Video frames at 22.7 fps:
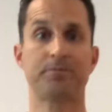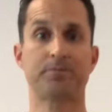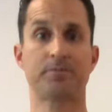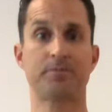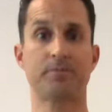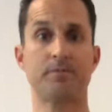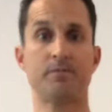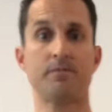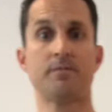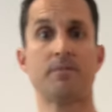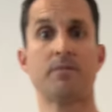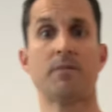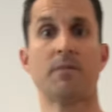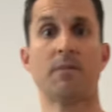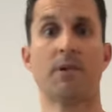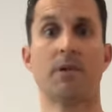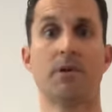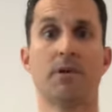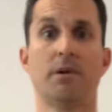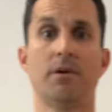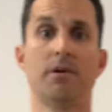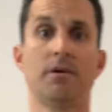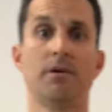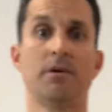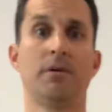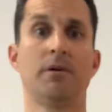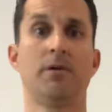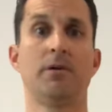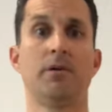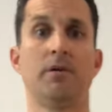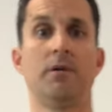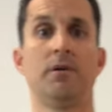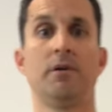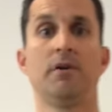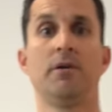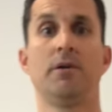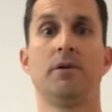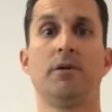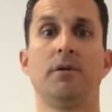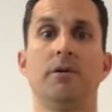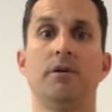Nobody speaks.